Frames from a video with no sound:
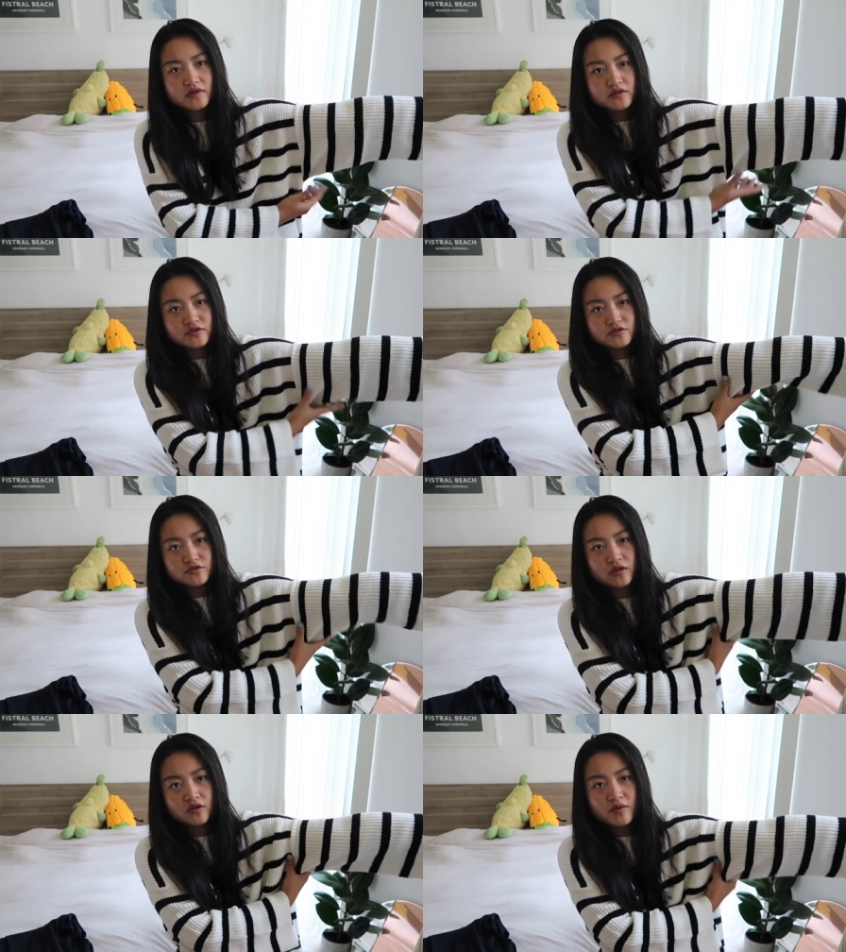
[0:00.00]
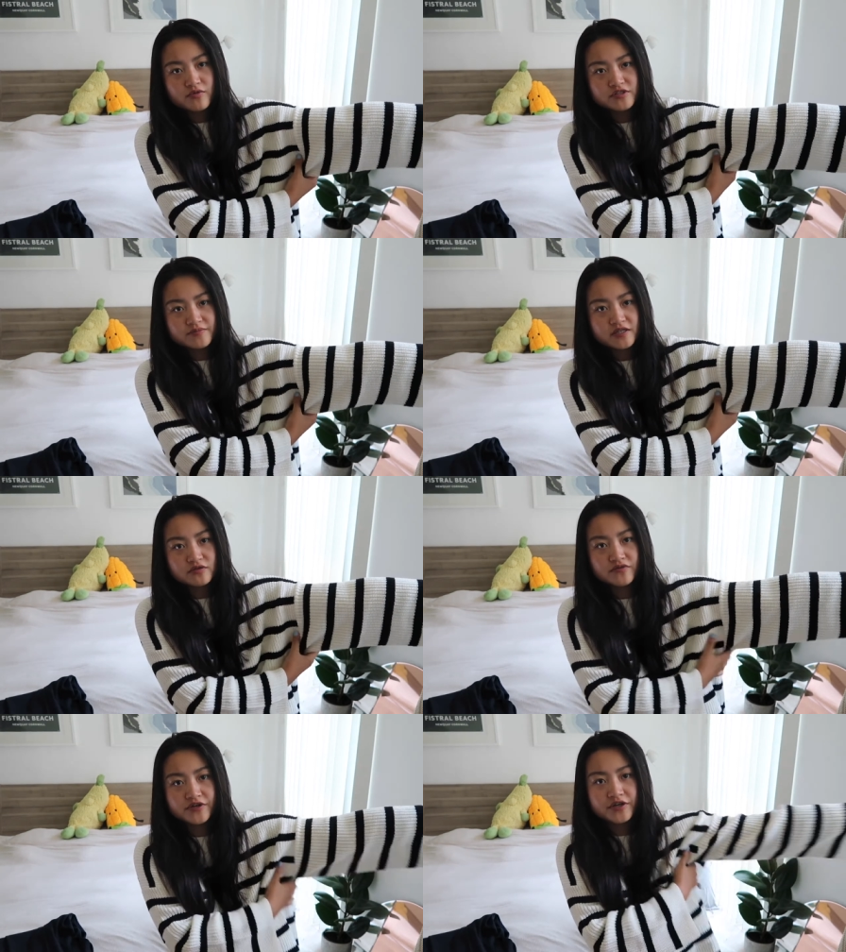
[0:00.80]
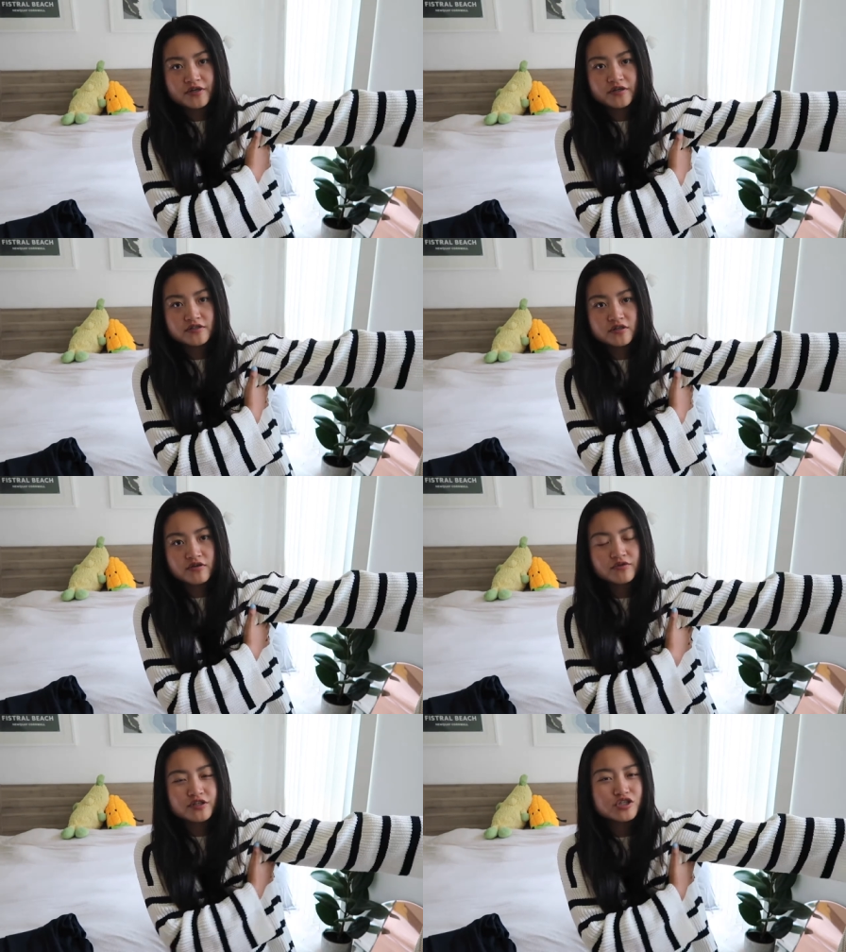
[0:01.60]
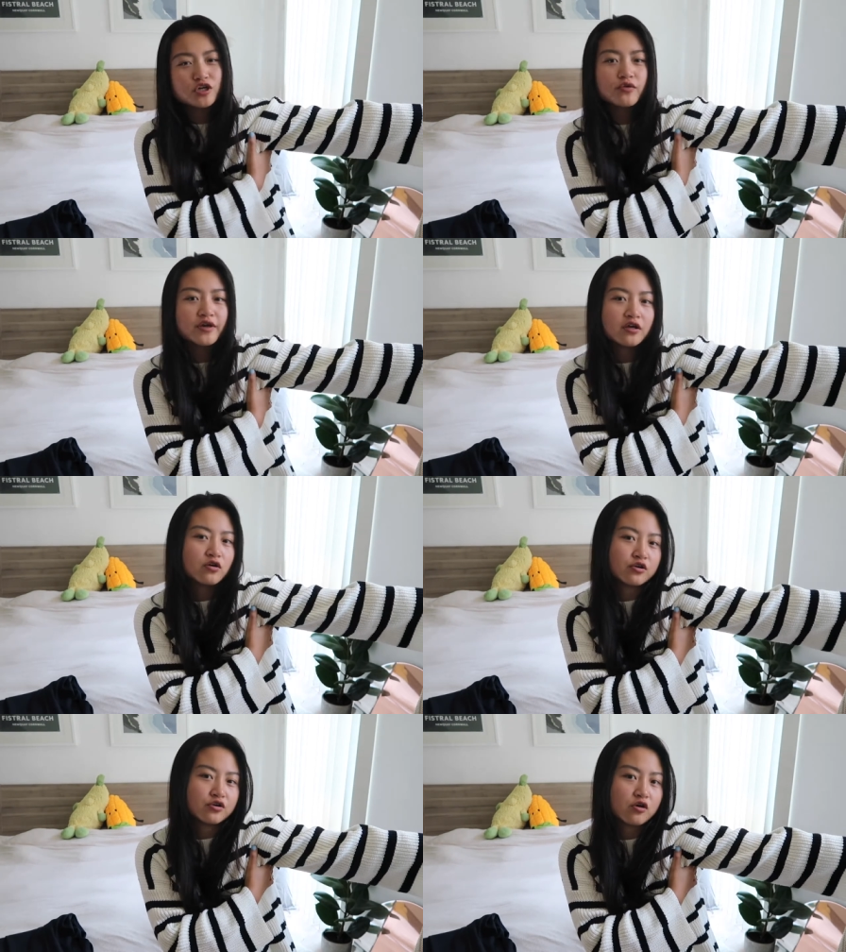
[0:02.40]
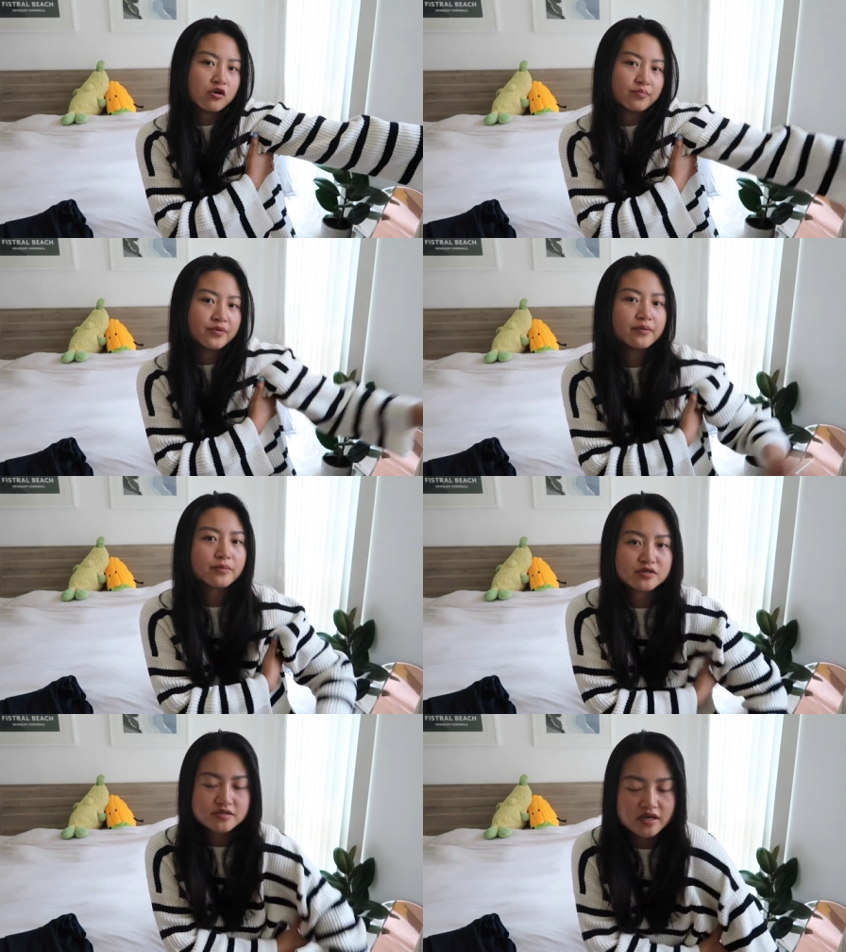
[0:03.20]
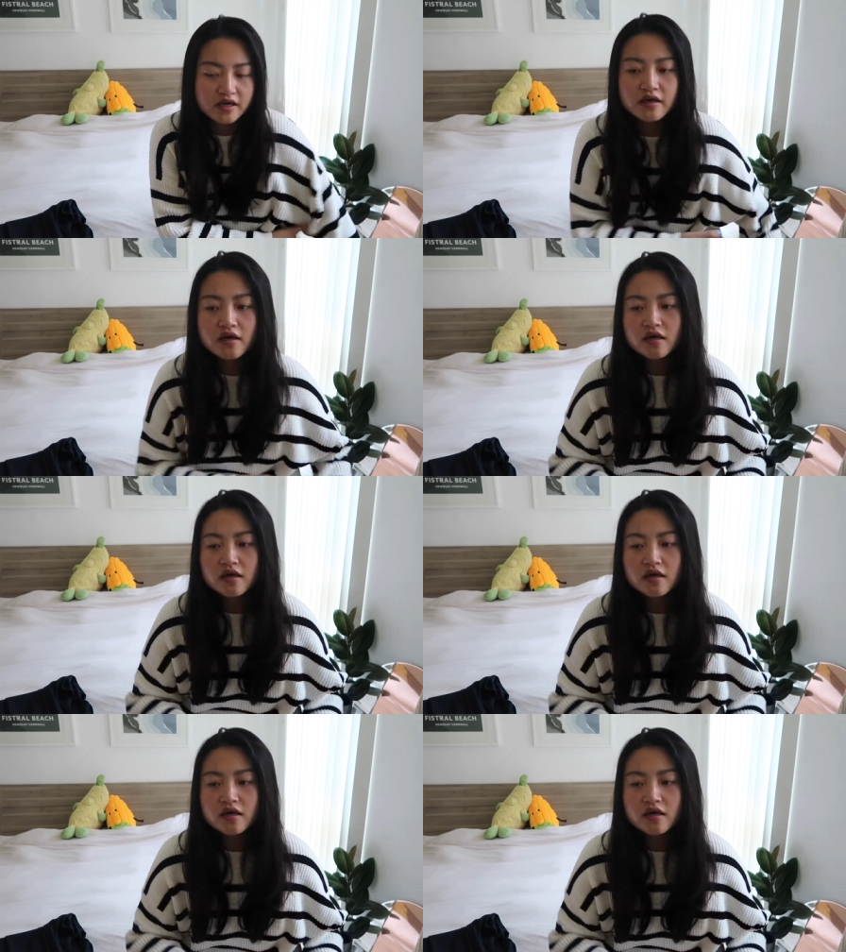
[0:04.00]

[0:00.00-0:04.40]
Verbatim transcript: there's a lot more space over here and it's not really choking on your armpit per se.